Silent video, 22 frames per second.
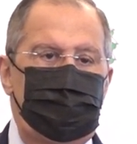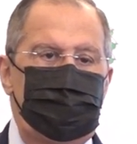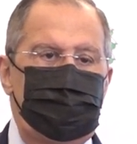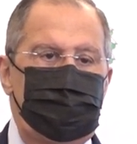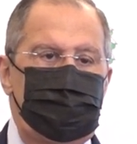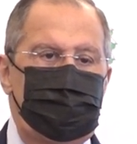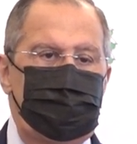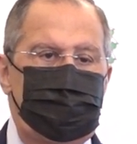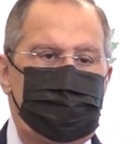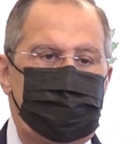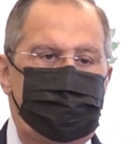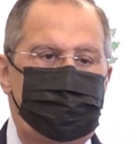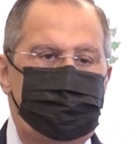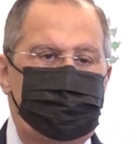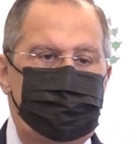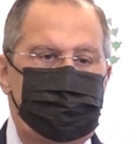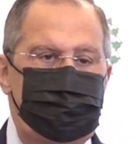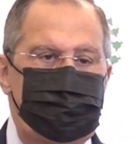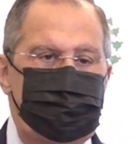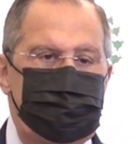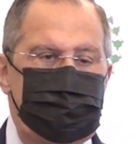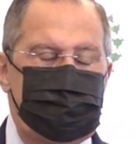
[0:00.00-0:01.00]

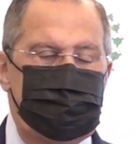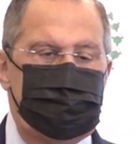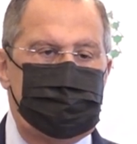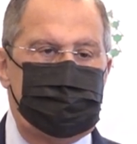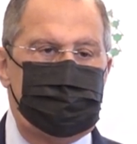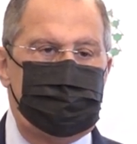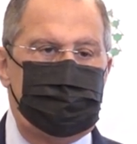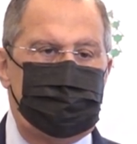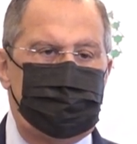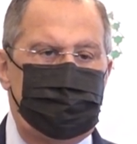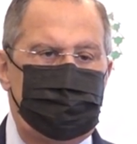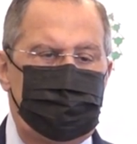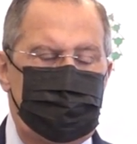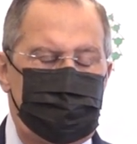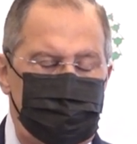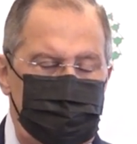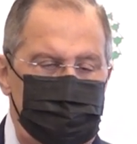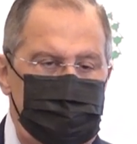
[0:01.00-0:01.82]
the